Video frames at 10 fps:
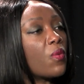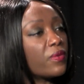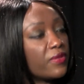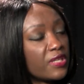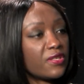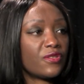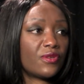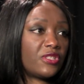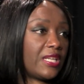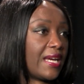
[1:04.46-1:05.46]
this is your
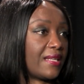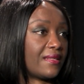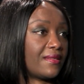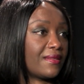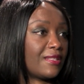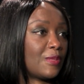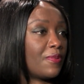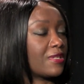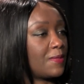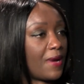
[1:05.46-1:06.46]
chance to
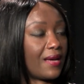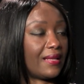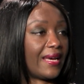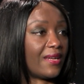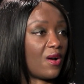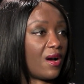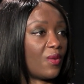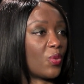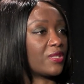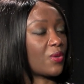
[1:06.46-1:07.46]
put a spotlight on
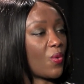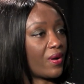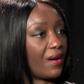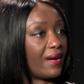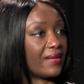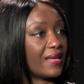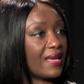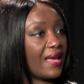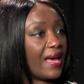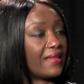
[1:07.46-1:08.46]
what's going on
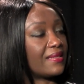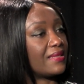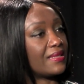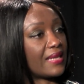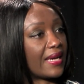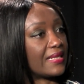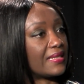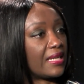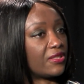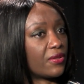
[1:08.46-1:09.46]
at the Sea Science
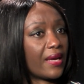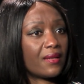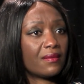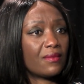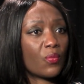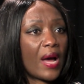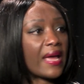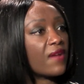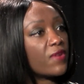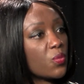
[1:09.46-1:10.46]
Center and why
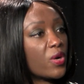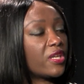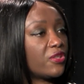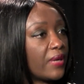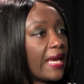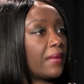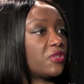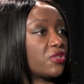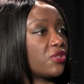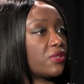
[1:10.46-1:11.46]
everyone in New
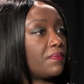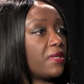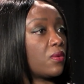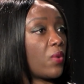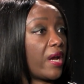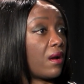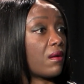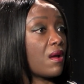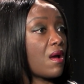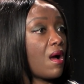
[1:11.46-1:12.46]
Hampshire should be aware
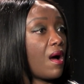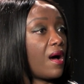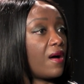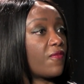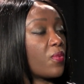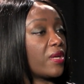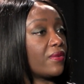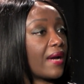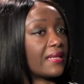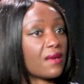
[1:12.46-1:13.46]
of what you guys